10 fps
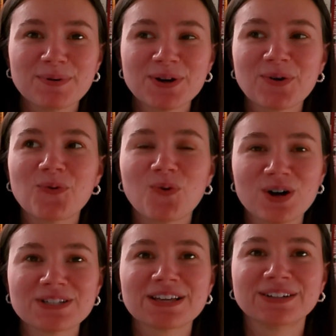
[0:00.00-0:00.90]
book
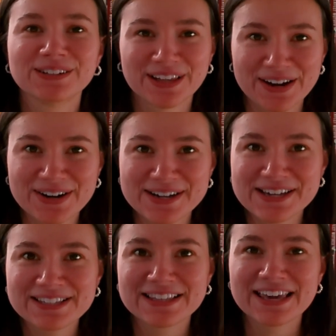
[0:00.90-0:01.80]
was
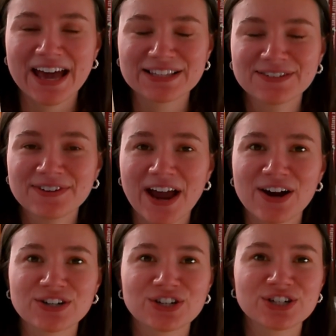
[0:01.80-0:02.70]
hilarious. The cast of
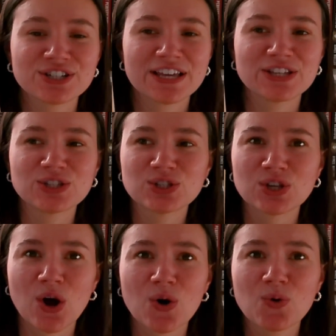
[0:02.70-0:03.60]
characters is
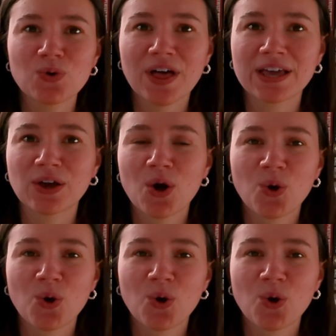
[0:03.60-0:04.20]
so like